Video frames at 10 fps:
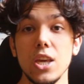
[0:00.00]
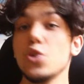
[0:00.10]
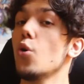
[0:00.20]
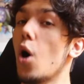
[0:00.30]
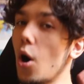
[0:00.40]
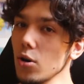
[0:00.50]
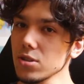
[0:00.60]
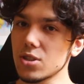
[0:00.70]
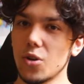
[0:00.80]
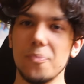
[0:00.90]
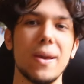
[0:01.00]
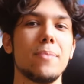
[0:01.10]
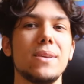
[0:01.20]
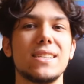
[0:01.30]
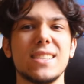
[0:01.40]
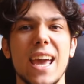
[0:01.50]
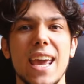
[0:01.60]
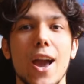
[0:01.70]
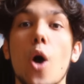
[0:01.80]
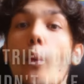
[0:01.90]
You also may be
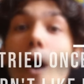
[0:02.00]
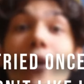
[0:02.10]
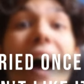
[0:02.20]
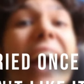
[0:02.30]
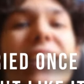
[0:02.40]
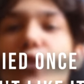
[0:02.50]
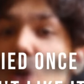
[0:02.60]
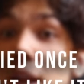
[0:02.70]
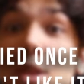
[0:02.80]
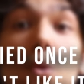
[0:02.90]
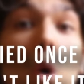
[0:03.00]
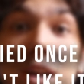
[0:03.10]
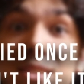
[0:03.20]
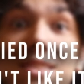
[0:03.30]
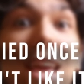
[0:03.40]
saying, well, I tried it once